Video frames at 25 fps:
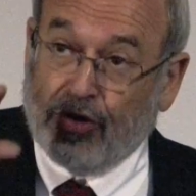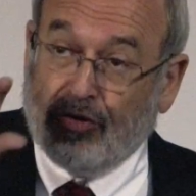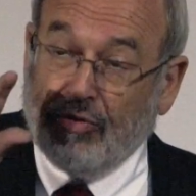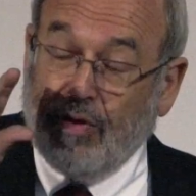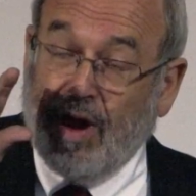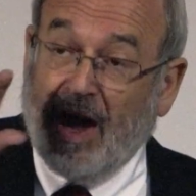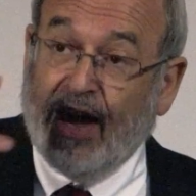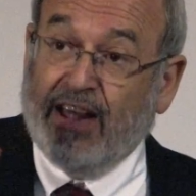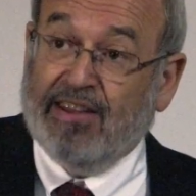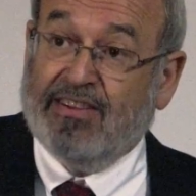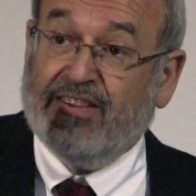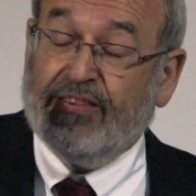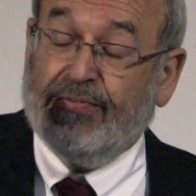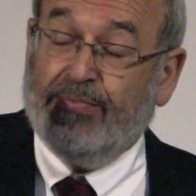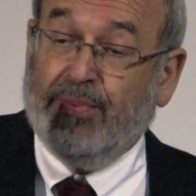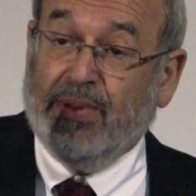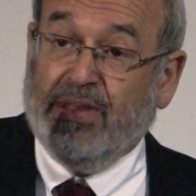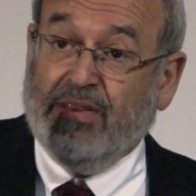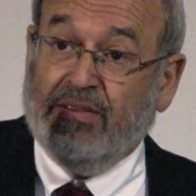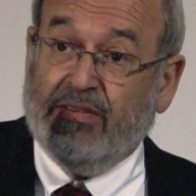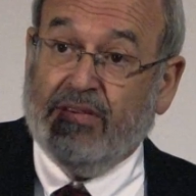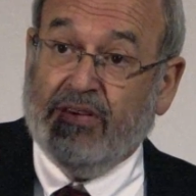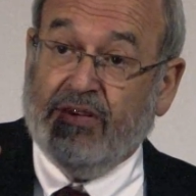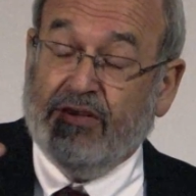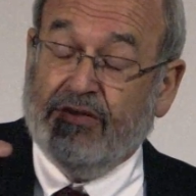grass
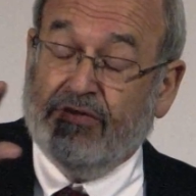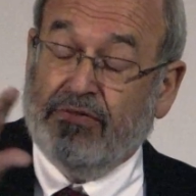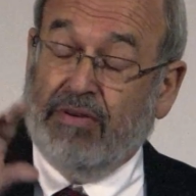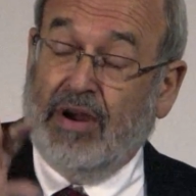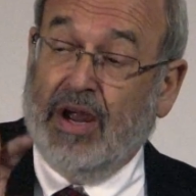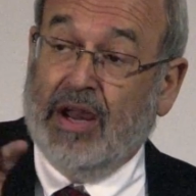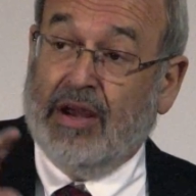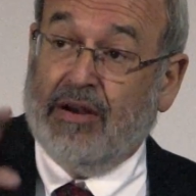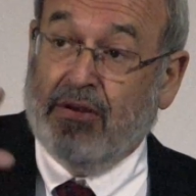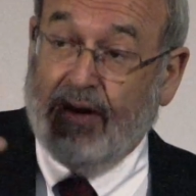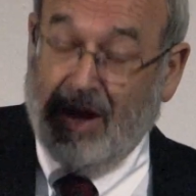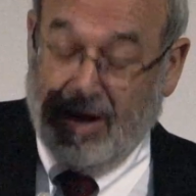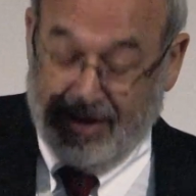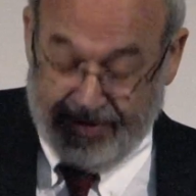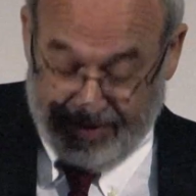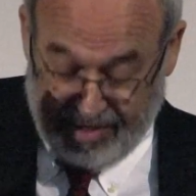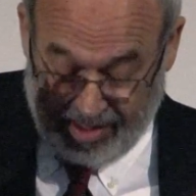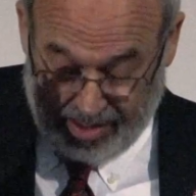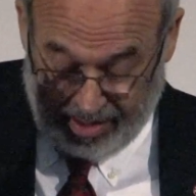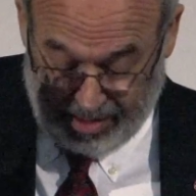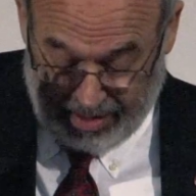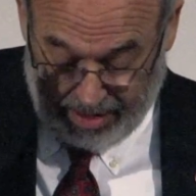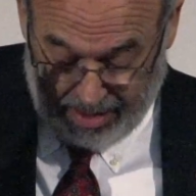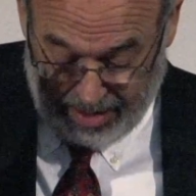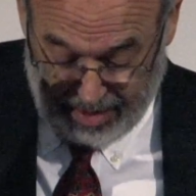species, ryegrass
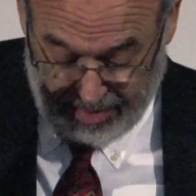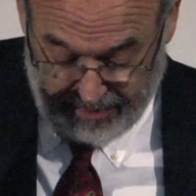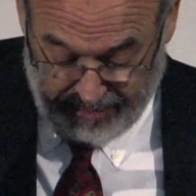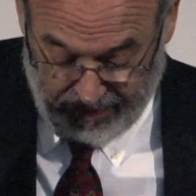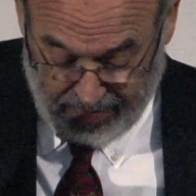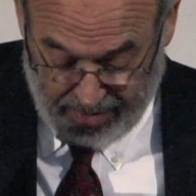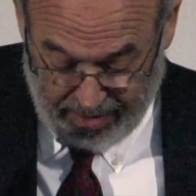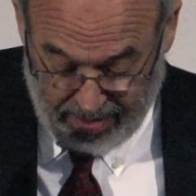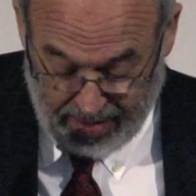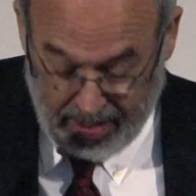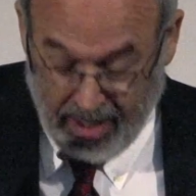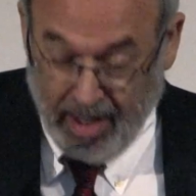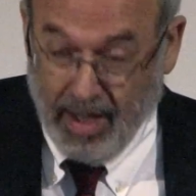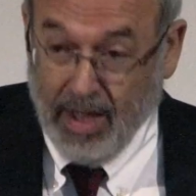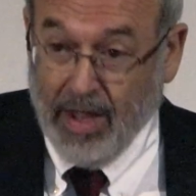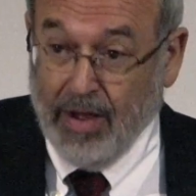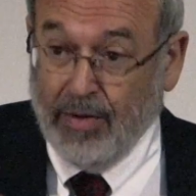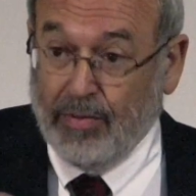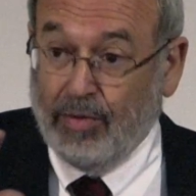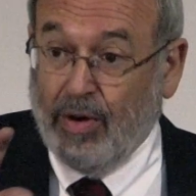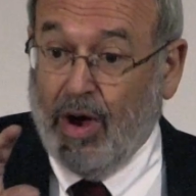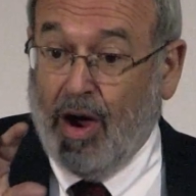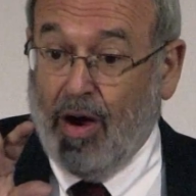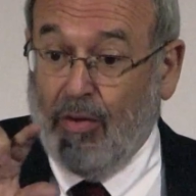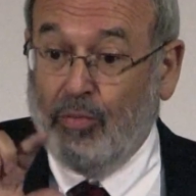and clover,
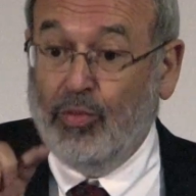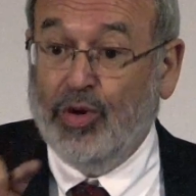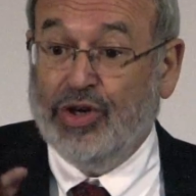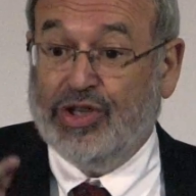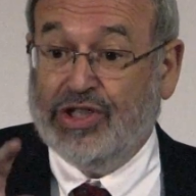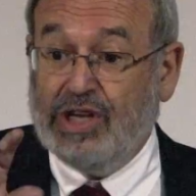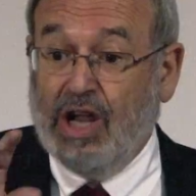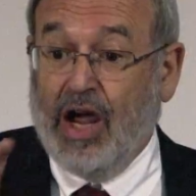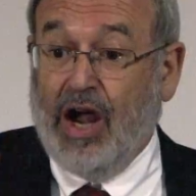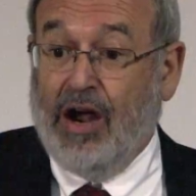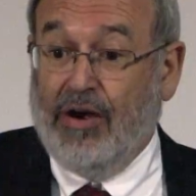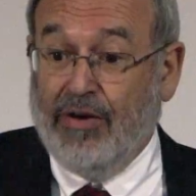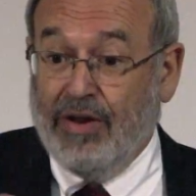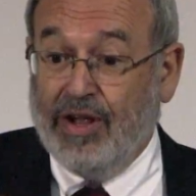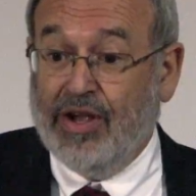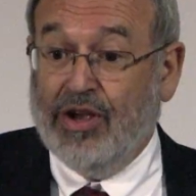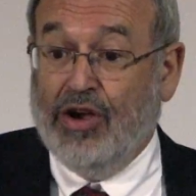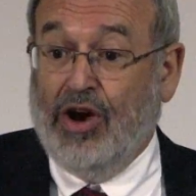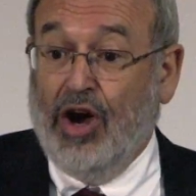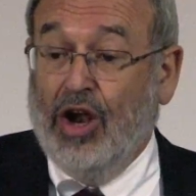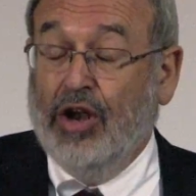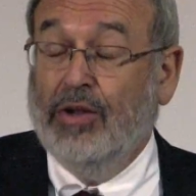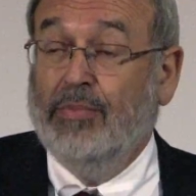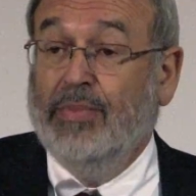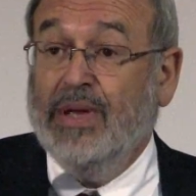on which our
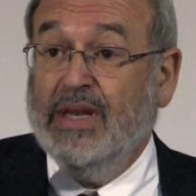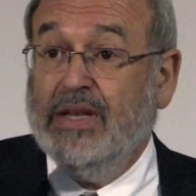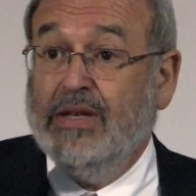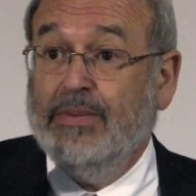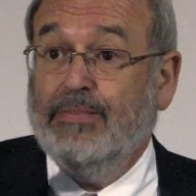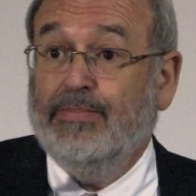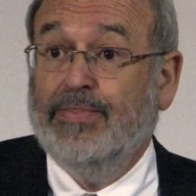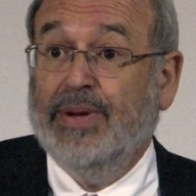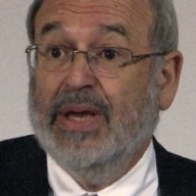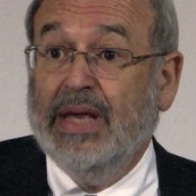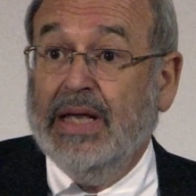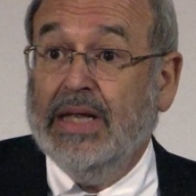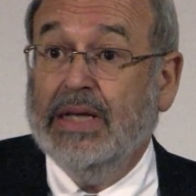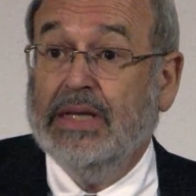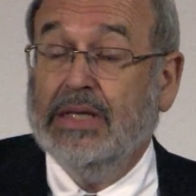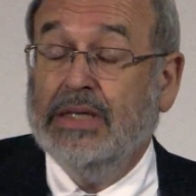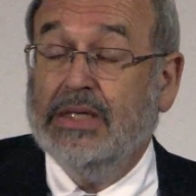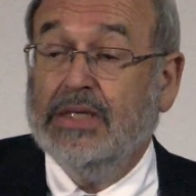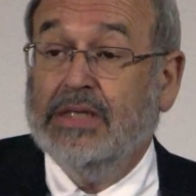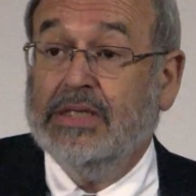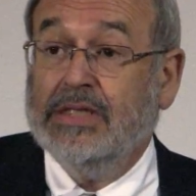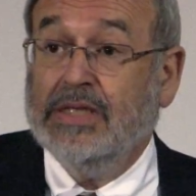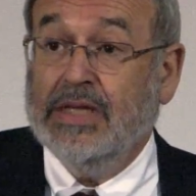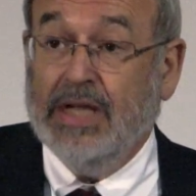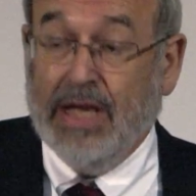economy
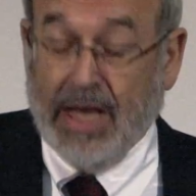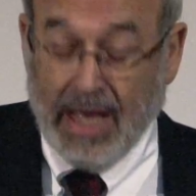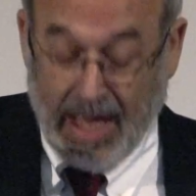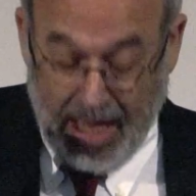depends,